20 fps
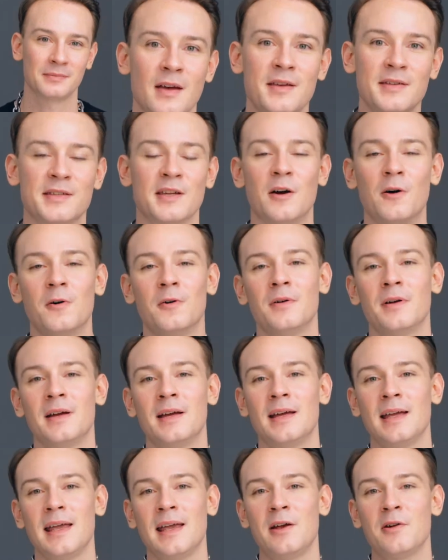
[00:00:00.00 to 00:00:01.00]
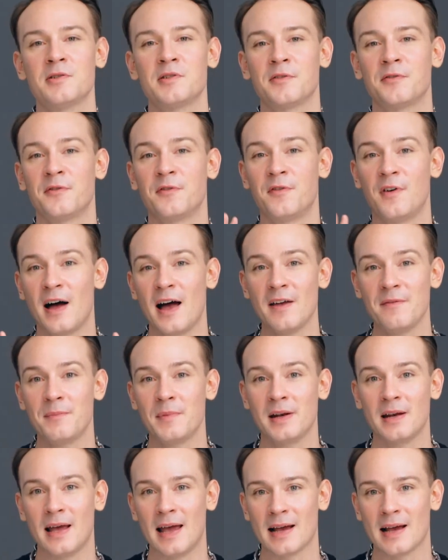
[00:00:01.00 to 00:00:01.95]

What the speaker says: So here's a 5-minute